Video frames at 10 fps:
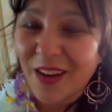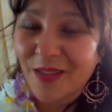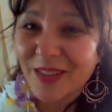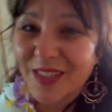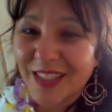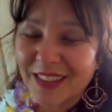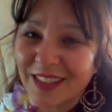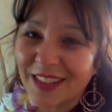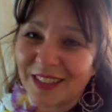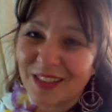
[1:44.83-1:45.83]

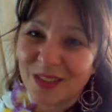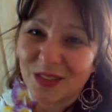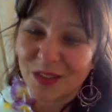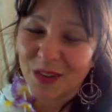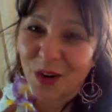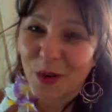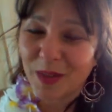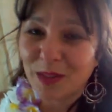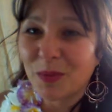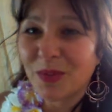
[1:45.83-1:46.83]
Resistance
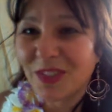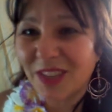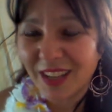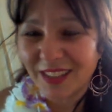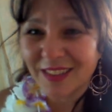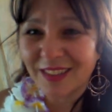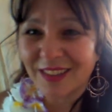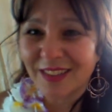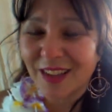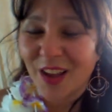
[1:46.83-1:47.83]
always
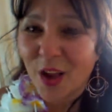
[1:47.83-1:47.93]
persists.